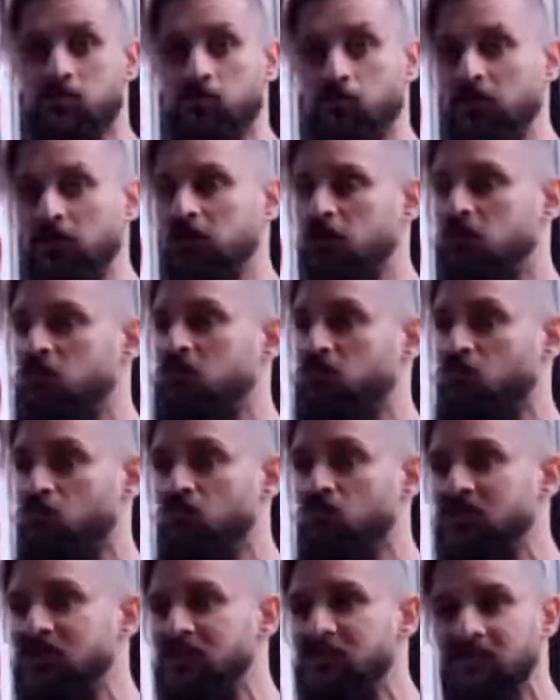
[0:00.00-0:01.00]
Real
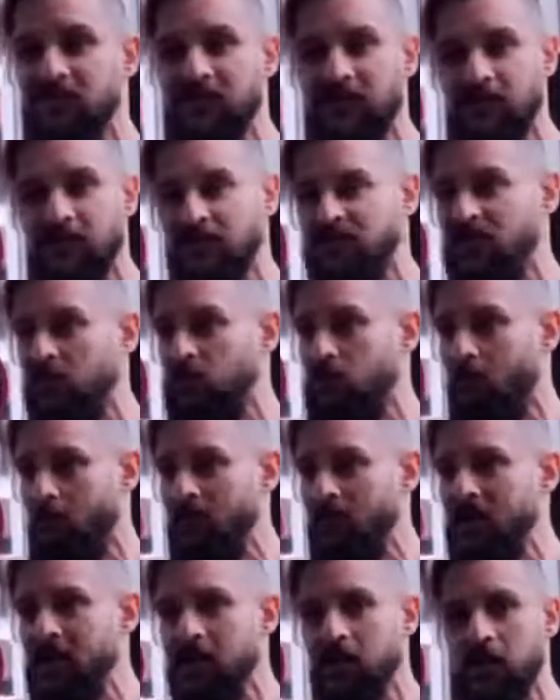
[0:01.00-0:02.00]
little tilt,
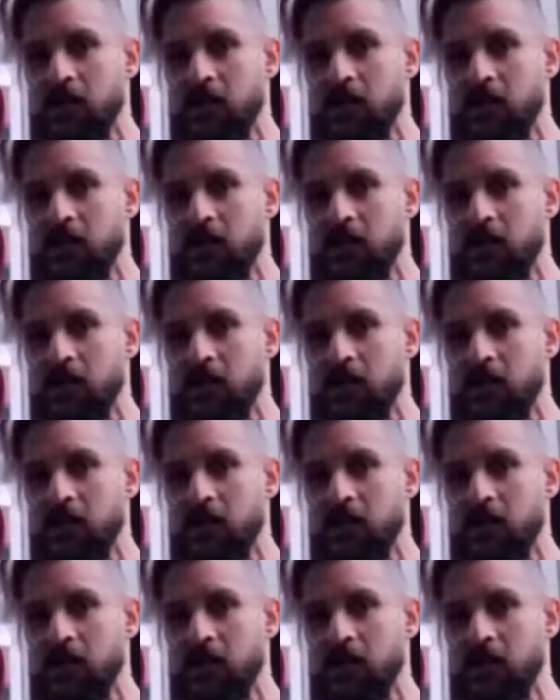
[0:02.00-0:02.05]
bing!